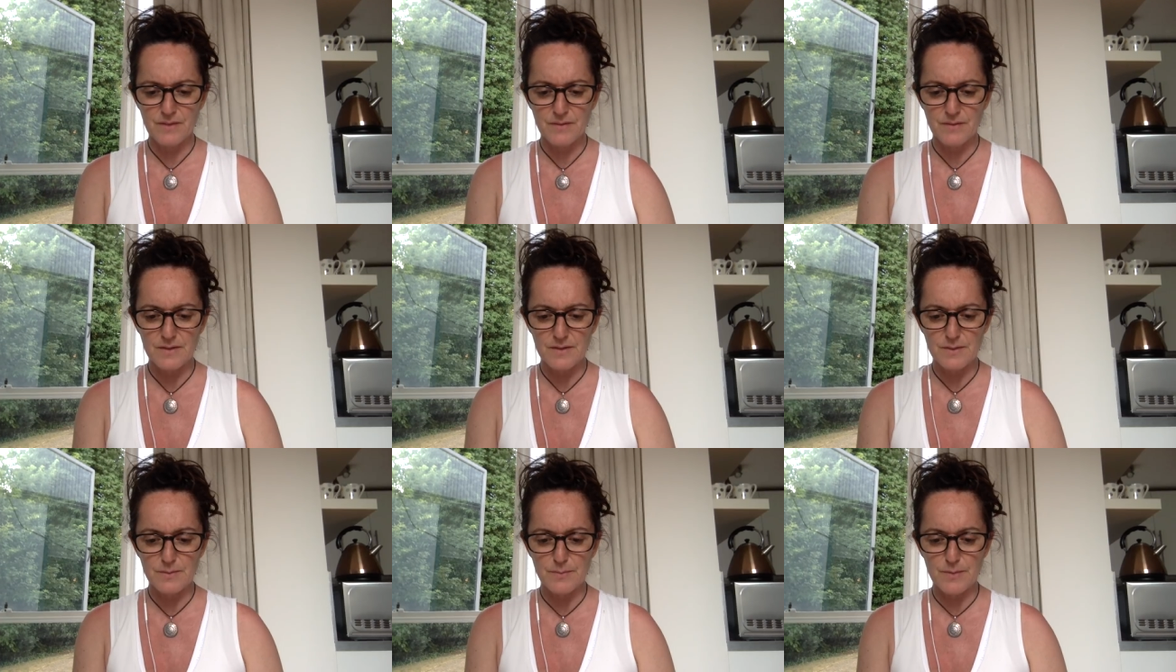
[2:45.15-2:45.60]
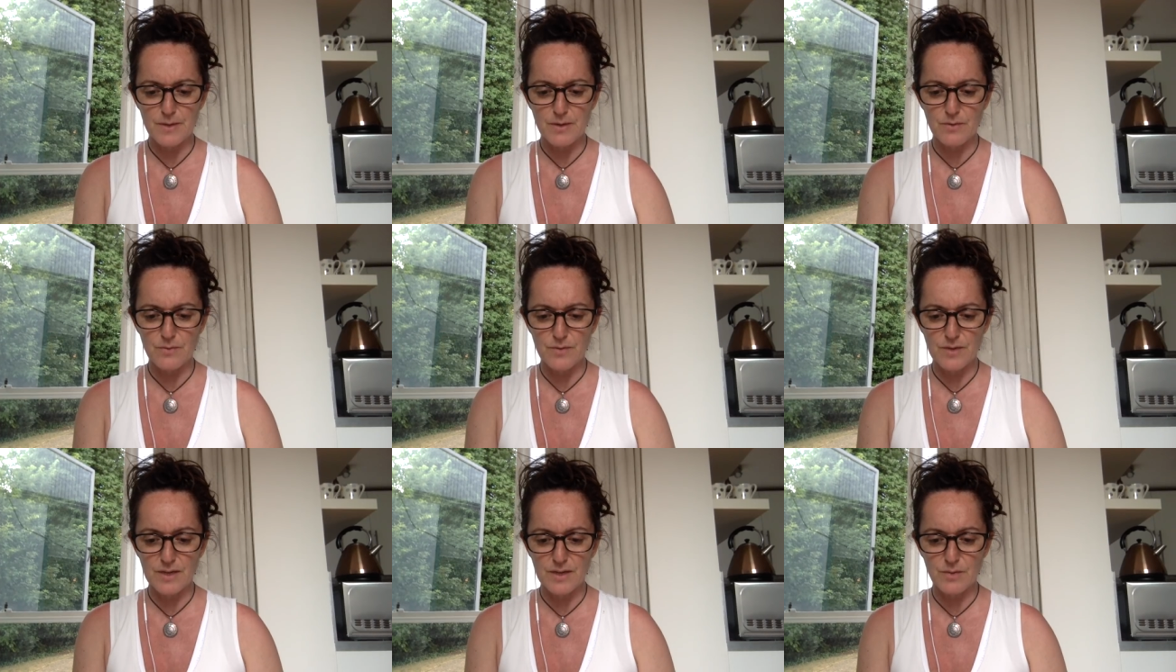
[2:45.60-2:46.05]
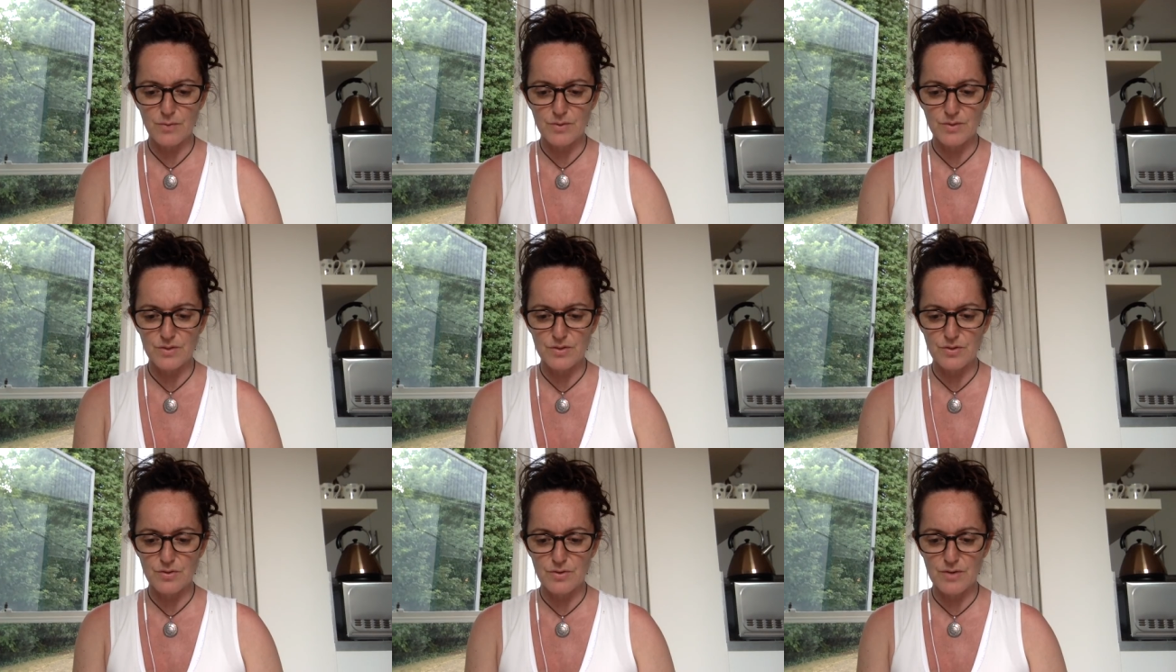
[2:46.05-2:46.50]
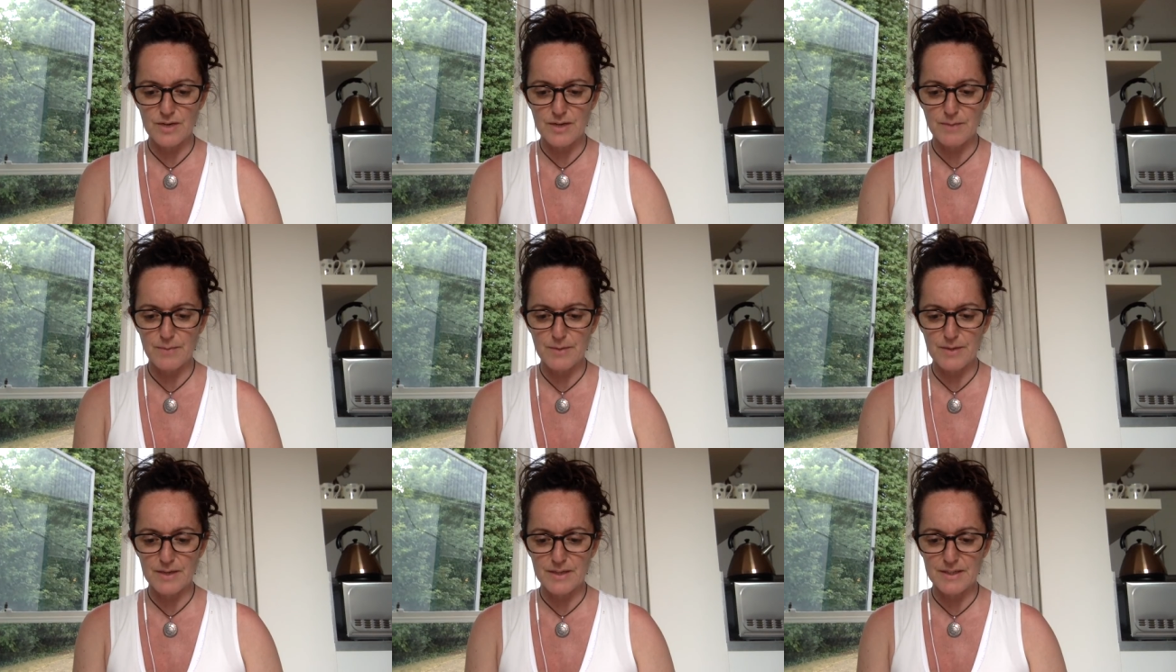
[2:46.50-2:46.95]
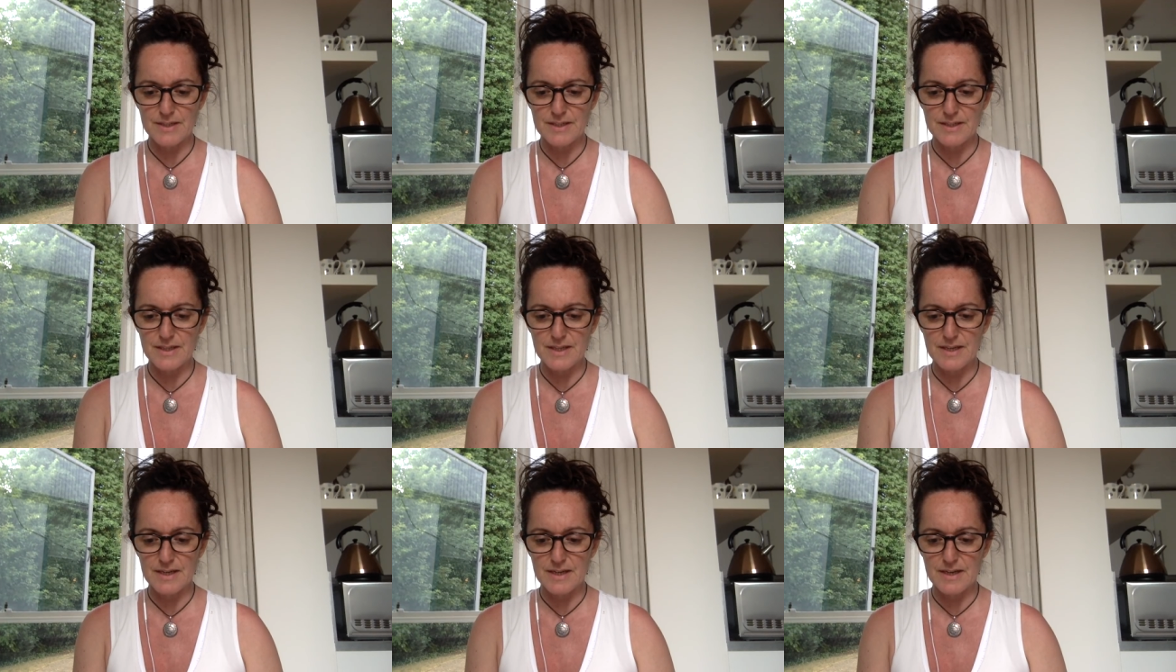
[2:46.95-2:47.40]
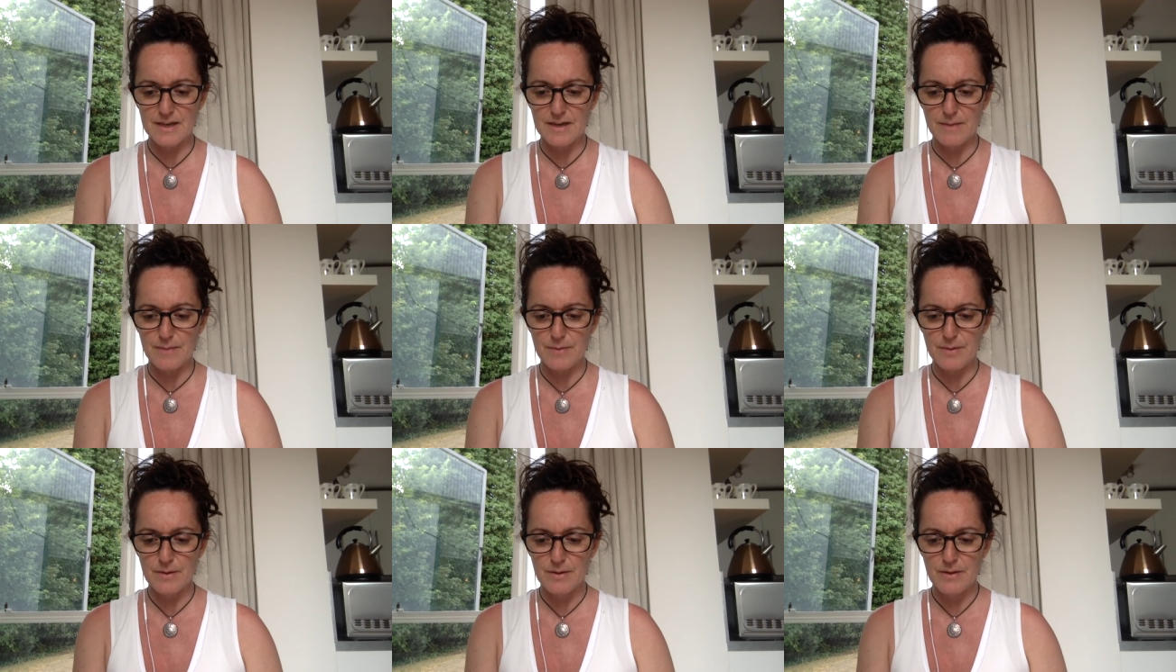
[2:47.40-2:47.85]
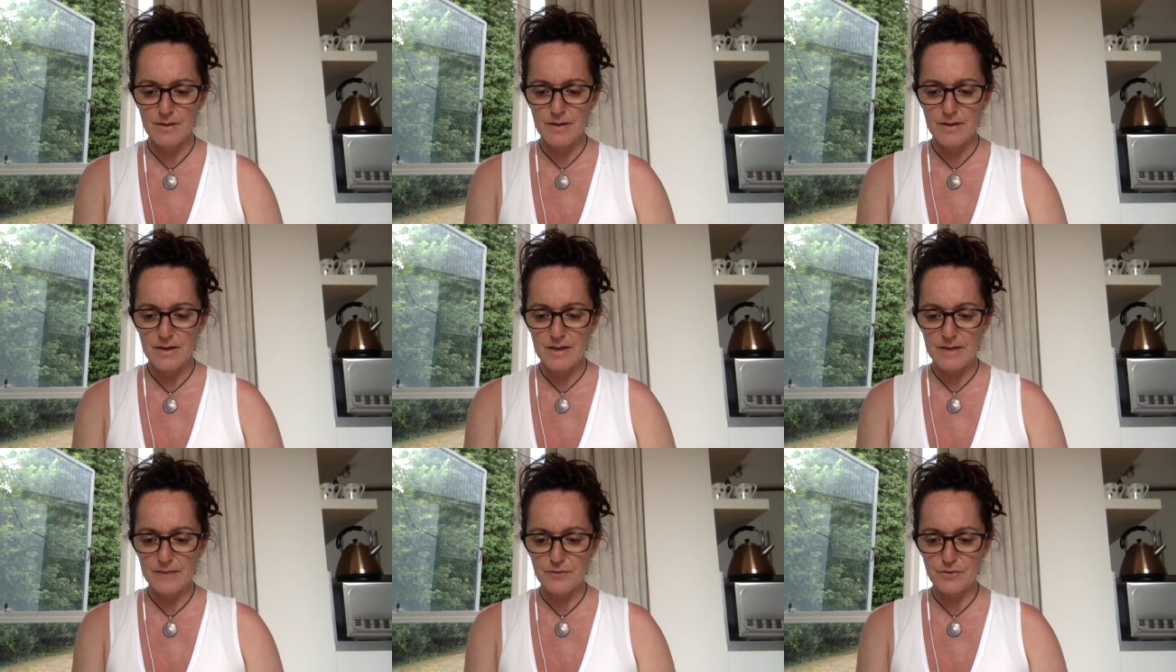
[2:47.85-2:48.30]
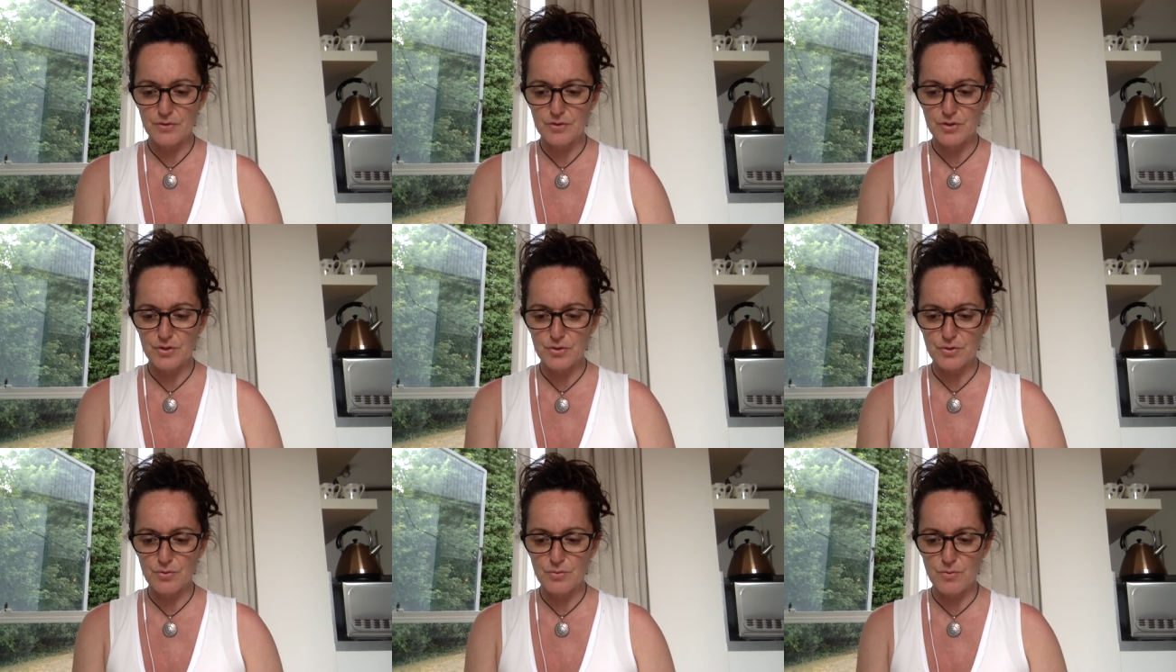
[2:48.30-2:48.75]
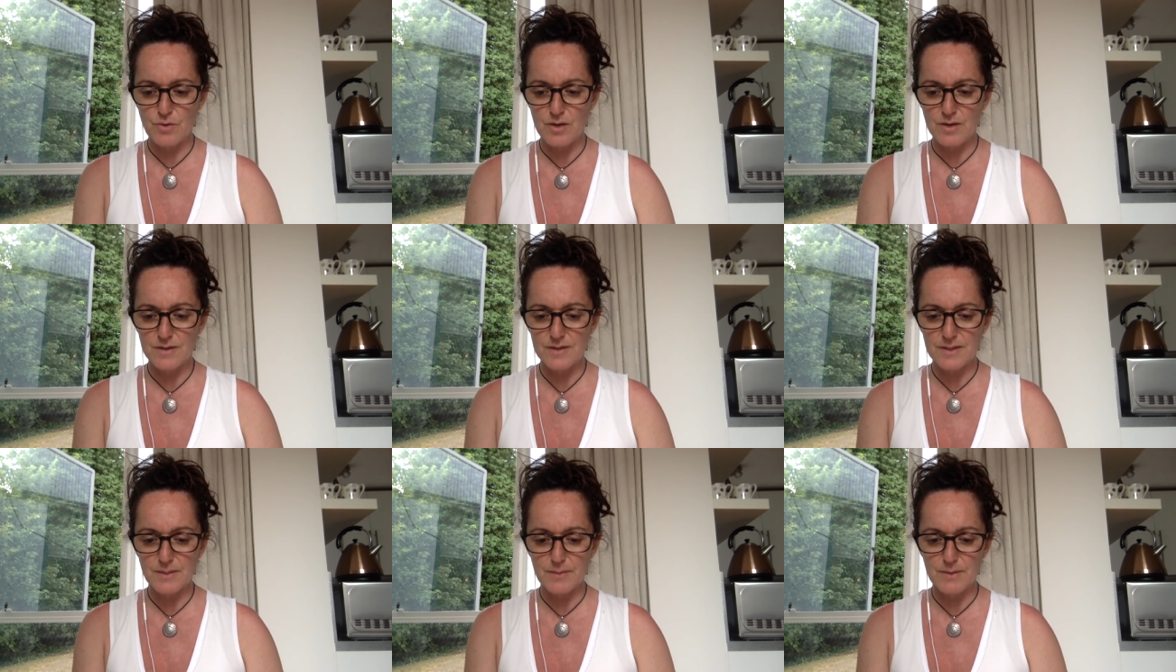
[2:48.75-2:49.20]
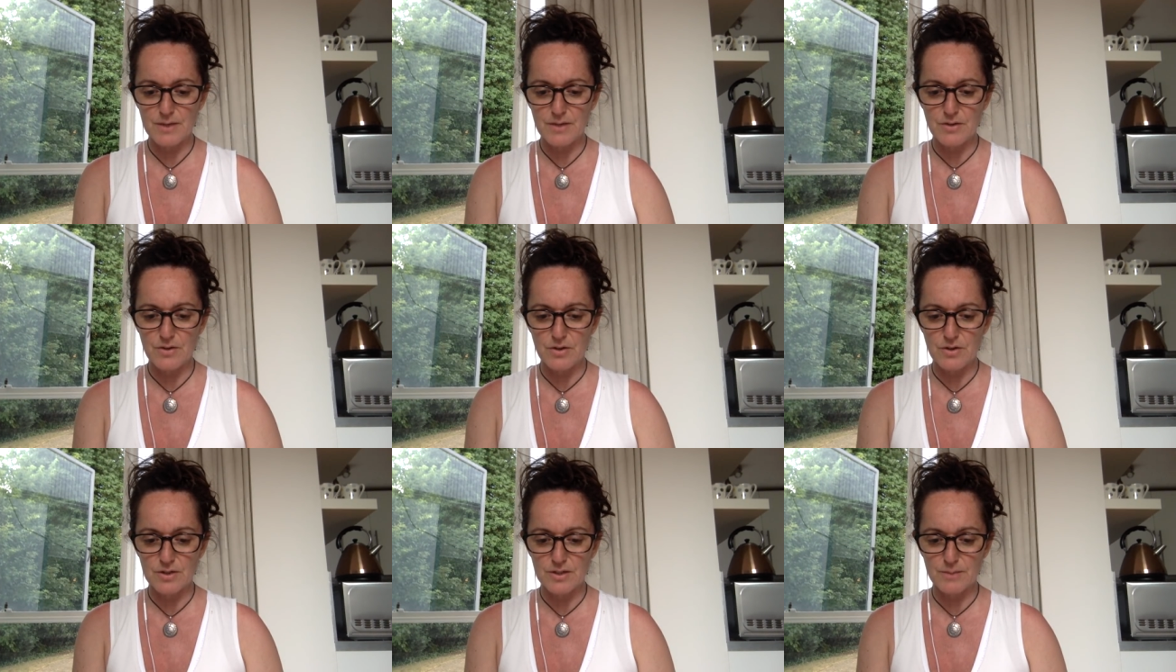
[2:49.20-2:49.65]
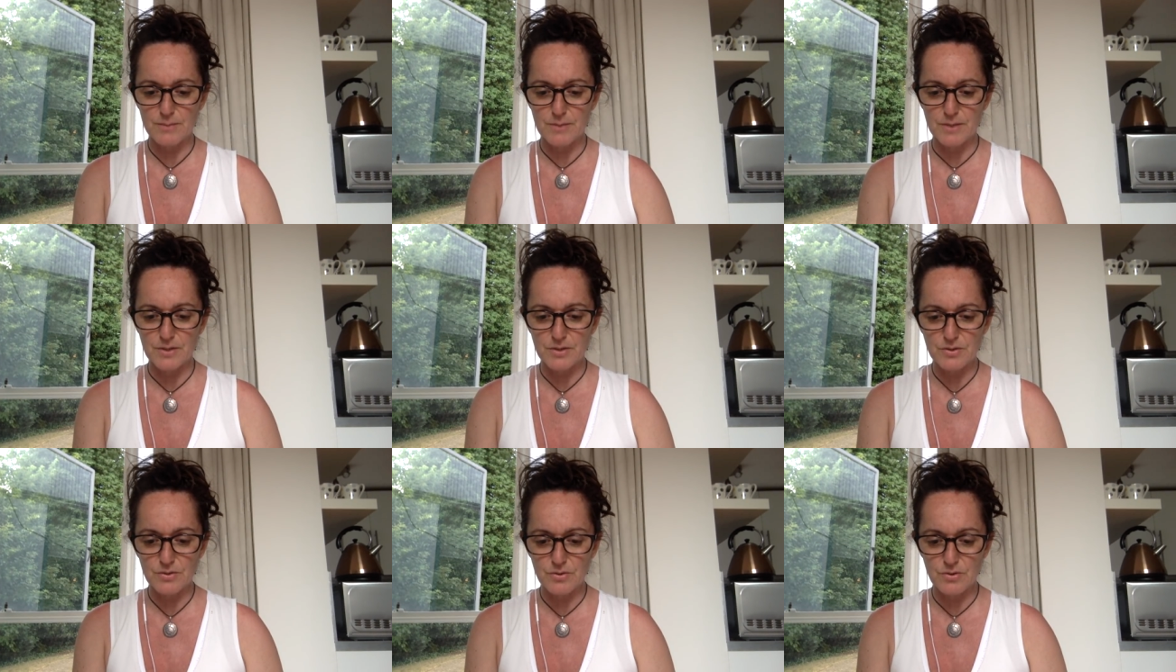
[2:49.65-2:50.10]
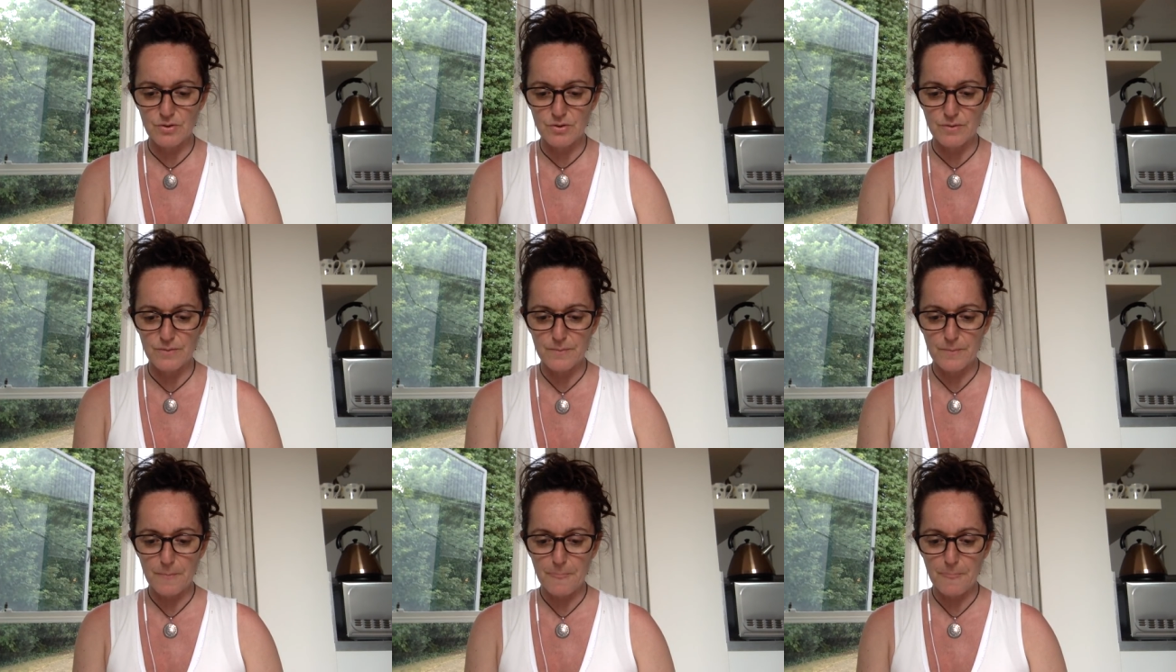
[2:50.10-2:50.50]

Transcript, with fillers: This bell ringing was annoying, but I didn't get up. After a short while, somebody knocked at my door.